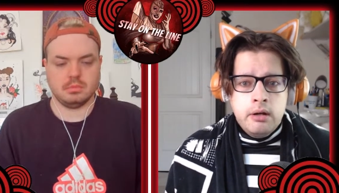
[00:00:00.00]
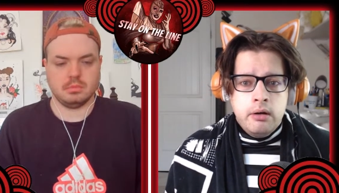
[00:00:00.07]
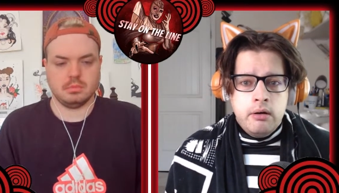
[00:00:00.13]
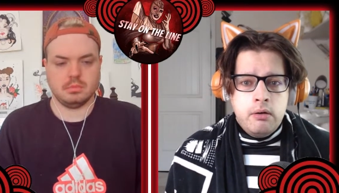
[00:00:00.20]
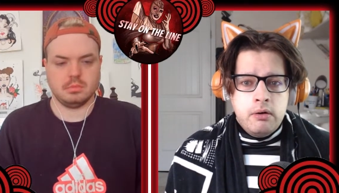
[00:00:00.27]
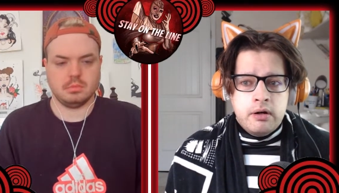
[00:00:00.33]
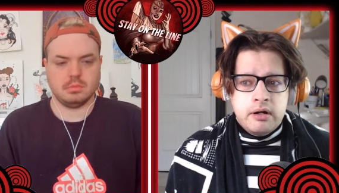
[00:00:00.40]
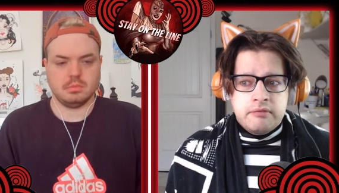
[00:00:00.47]

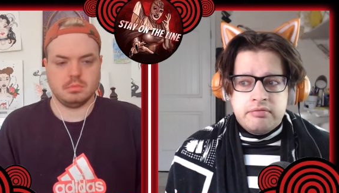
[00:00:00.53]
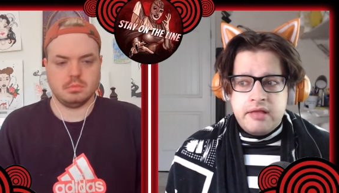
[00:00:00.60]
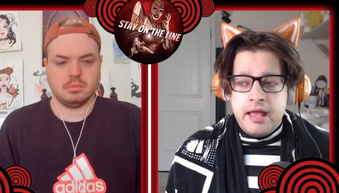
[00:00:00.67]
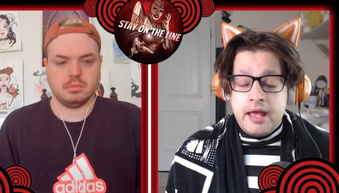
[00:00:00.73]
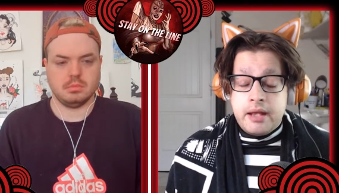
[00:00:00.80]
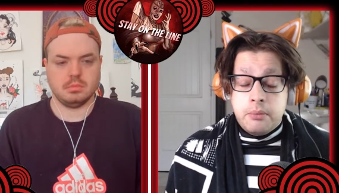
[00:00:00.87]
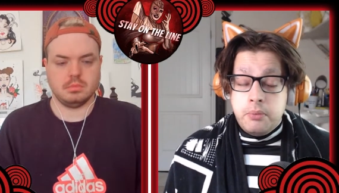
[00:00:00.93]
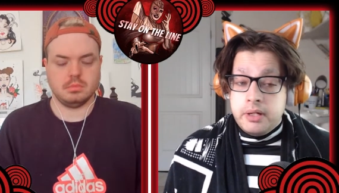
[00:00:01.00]
Speaker 1: or if they
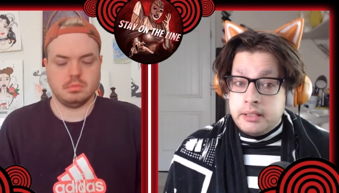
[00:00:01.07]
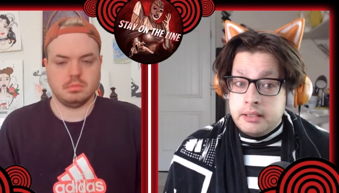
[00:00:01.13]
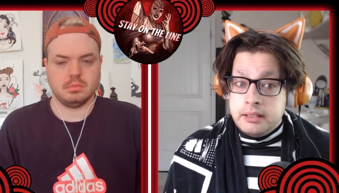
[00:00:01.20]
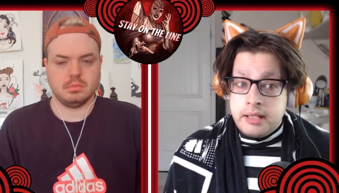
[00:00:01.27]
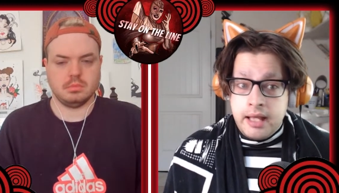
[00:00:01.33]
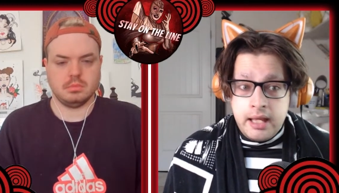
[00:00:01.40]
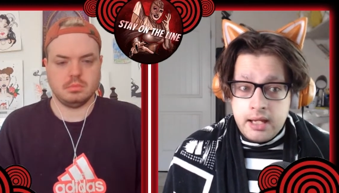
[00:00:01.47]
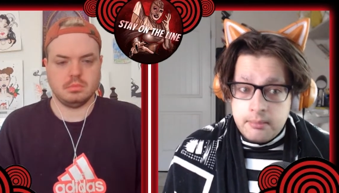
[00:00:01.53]
had one
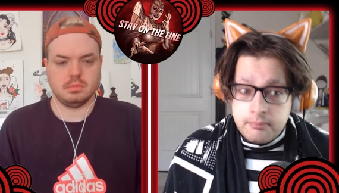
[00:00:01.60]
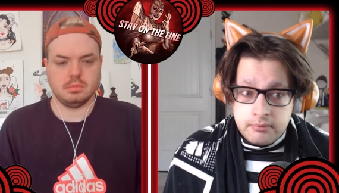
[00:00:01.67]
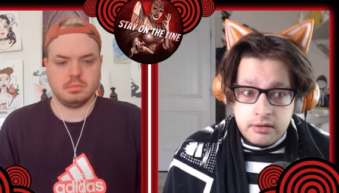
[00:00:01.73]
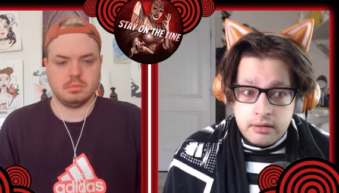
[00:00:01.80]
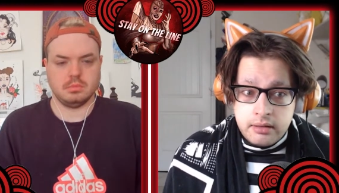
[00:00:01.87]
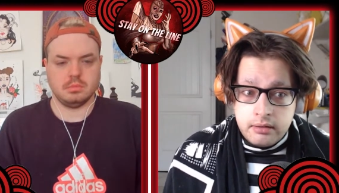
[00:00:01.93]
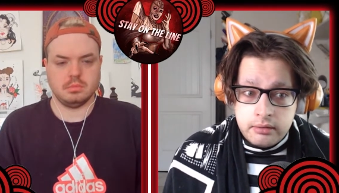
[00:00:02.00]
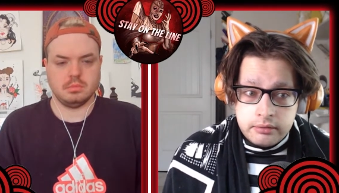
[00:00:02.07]

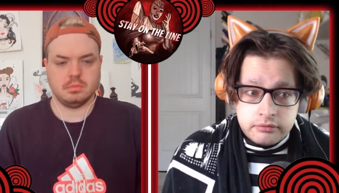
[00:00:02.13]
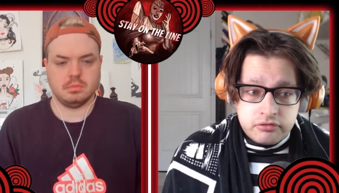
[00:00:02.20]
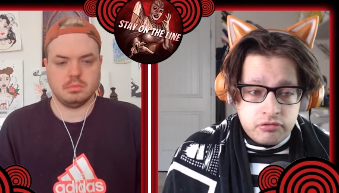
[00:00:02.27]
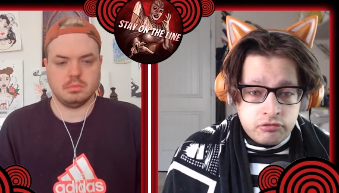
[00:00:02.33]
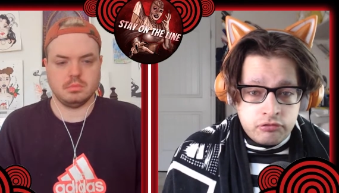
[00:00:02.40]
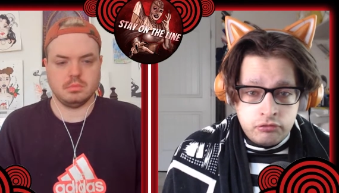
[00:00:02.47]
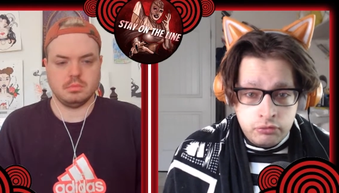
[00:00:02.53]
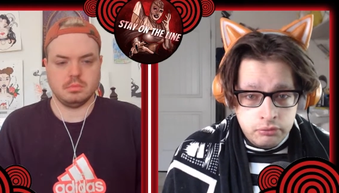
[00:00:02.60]
camera or
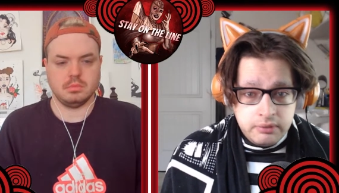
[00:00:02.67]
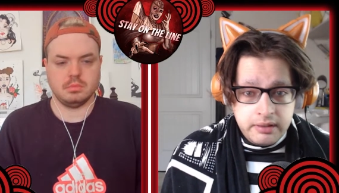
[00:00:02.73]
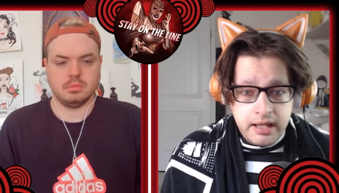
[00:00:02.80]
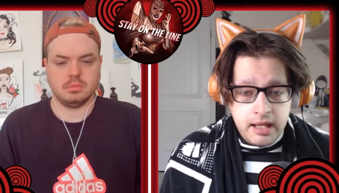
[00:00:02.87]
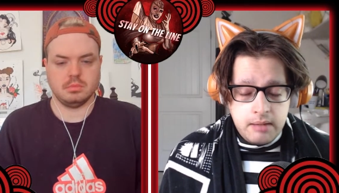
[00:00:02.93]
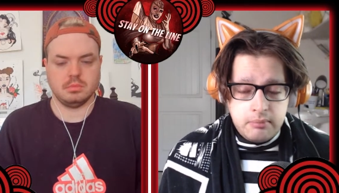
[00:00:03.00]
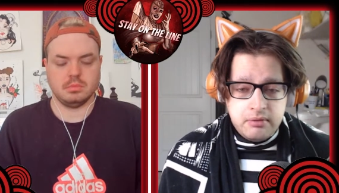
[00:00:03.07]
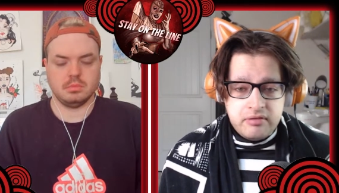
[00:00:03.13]
just two
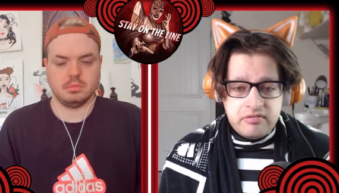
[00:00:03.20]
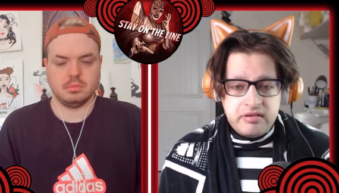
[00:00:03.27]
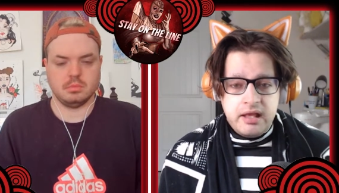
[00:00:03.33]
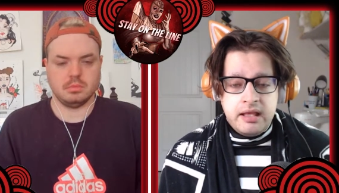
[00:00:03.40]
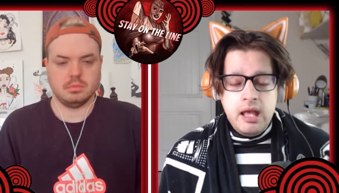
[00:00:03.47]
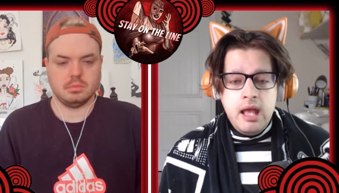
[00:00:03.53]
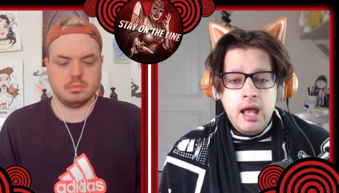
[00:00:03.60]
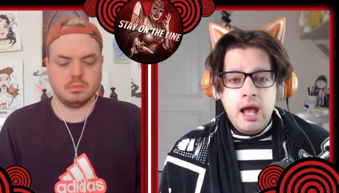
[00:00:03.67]
cameras.
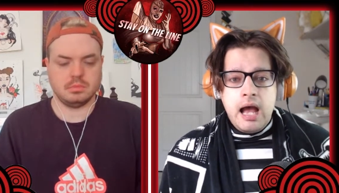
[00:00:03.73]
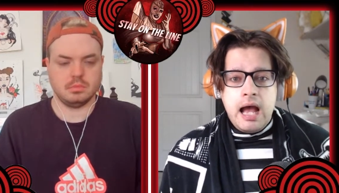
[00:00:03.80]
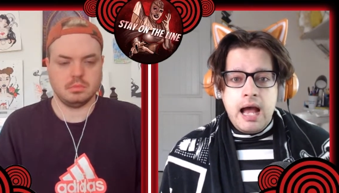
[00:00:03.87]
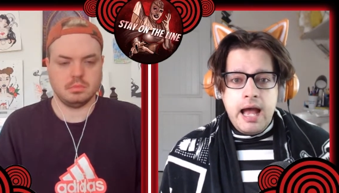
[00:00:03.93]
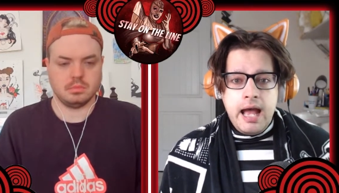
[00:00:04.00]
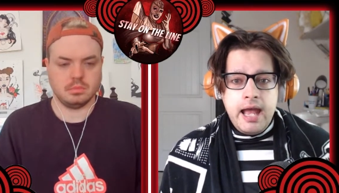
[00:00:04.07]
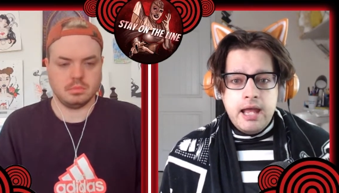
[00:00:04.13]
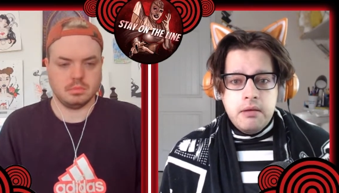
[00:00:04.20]
Like,
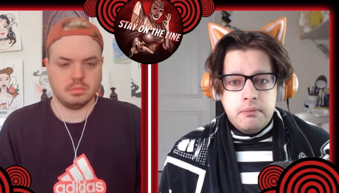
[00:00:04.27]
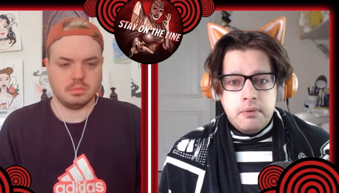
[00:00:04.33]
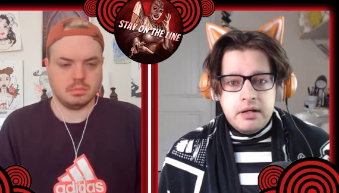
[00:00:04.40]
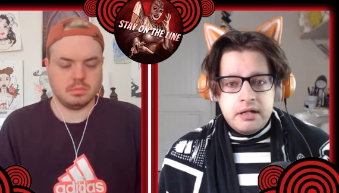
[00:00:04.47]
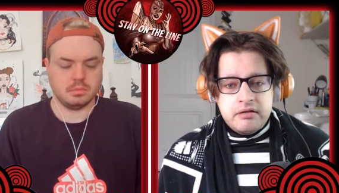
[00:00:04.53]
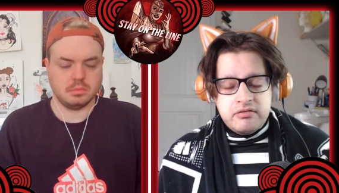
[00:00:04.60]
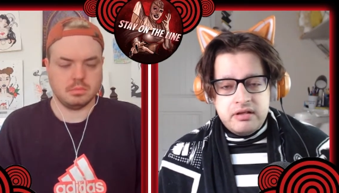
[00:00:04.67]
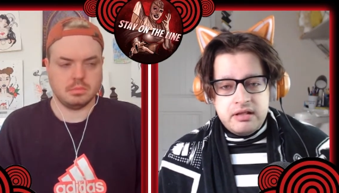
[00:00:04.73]
I
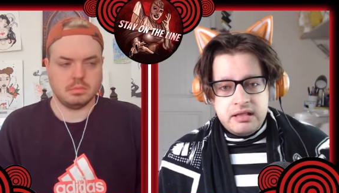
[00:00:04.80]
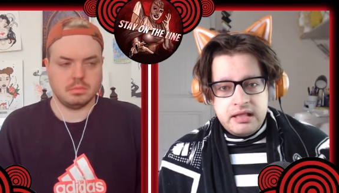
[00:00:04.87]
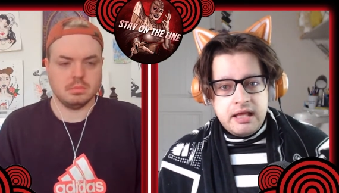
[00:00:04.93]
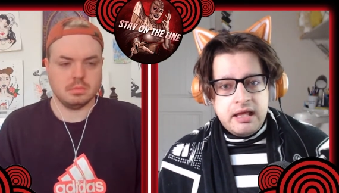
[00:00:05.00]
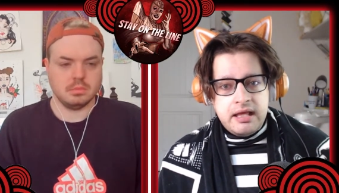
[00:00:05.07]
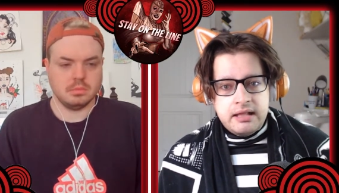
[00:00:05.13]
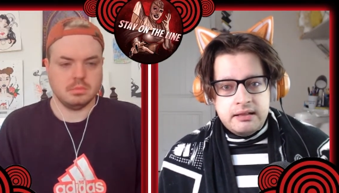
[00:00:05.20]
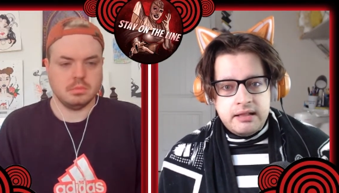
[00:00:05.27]
wanted to
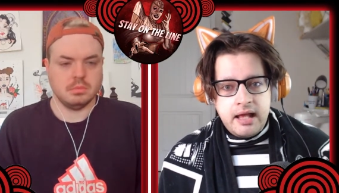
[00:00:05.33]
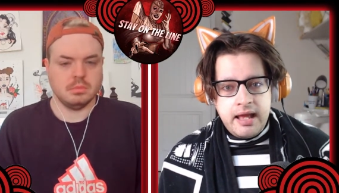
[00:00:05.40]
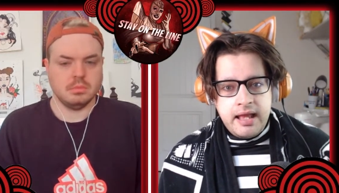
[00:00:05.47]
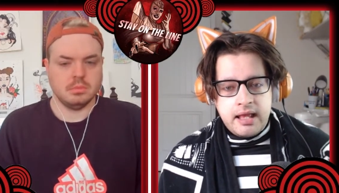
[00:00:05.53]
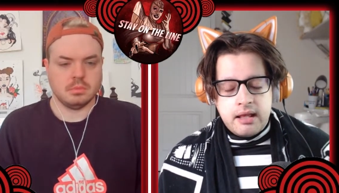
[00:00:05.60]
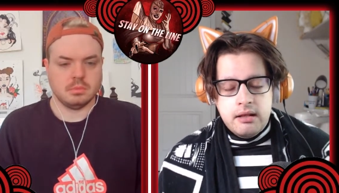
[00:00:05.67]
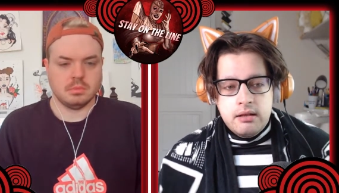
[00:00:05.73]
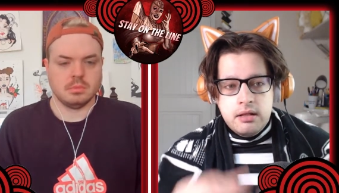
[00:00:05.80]
get,
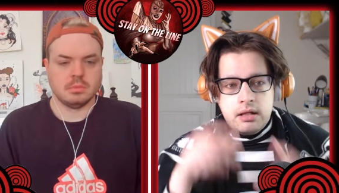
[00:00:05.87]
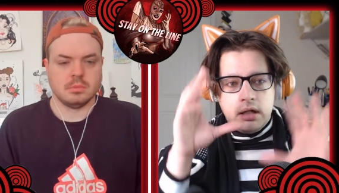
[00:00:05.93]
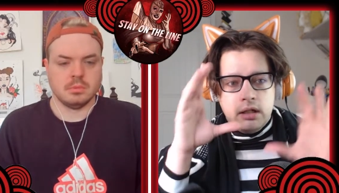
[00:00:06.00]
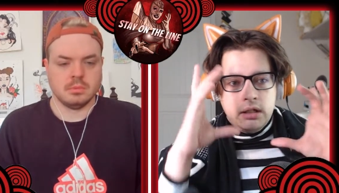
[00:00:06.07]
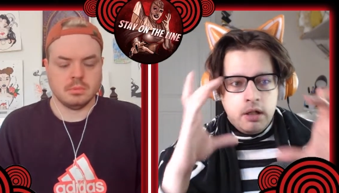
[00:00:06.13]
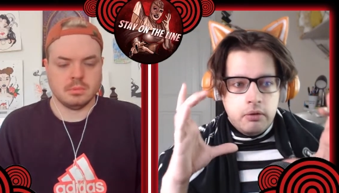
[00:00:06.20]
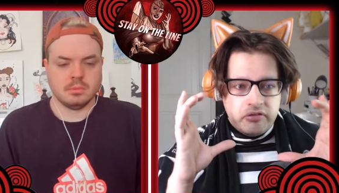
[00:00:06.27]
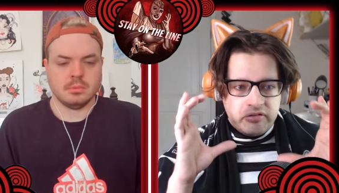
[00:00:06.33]
like,
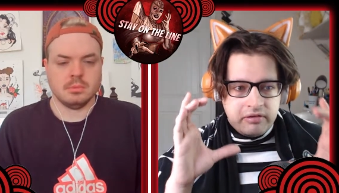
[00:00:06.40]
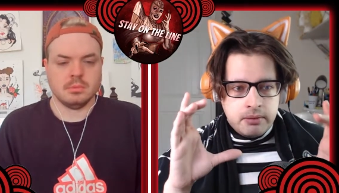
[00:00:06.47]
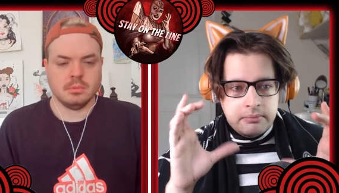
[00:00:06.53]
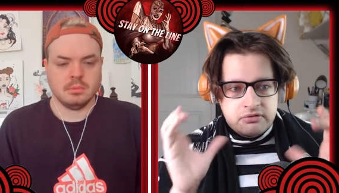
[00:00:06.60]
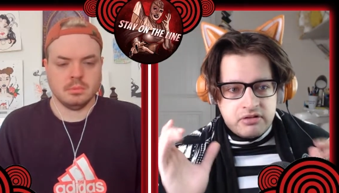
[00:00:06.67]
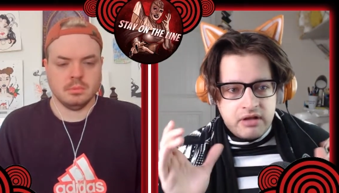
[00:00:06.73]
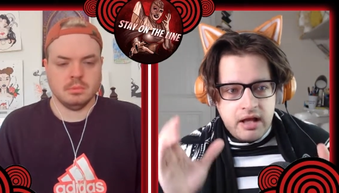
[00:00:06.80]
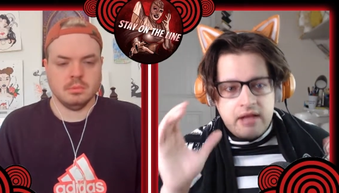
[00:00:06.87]

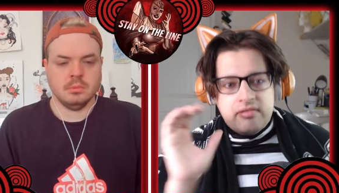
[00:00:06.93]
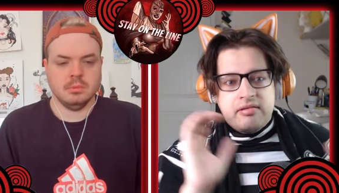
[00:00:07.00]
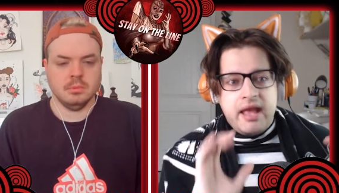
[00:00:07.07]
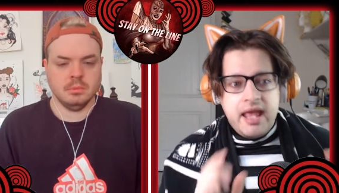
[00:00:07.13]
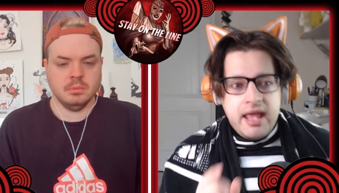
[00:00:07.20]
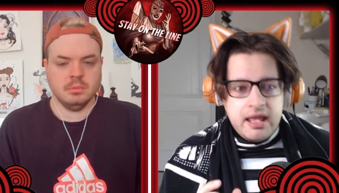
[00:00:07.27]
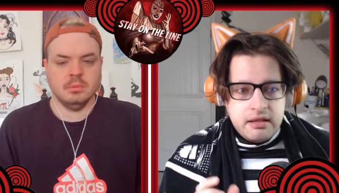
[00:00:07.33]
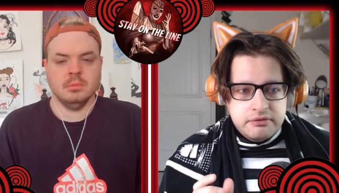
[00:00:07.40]
close-up shots,
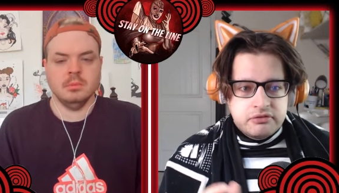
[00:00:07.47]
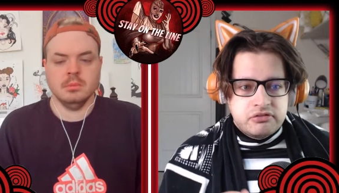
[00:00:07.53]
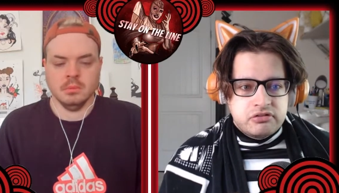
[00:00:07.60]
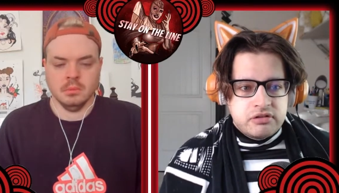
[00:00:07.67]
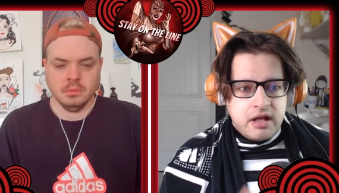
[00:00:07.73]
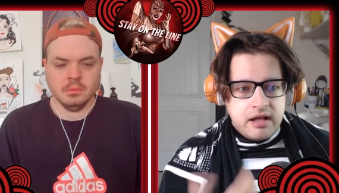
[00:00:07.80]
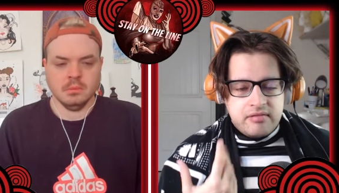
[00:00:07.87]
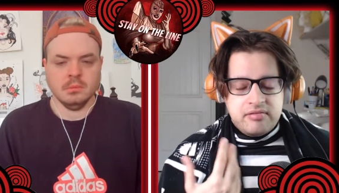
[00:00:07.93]
angled
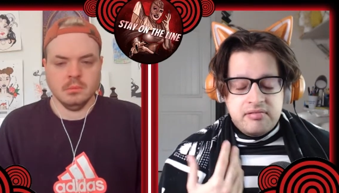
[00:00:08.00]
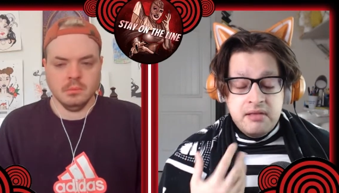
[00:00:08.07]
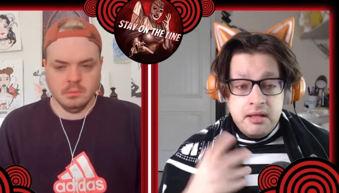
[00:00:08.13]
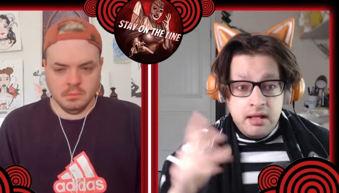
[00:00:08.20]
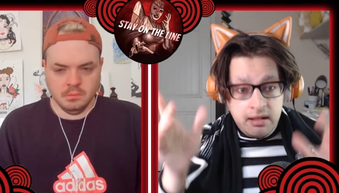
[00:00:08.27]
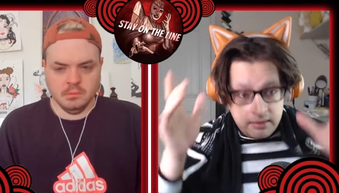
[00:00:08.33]
shots.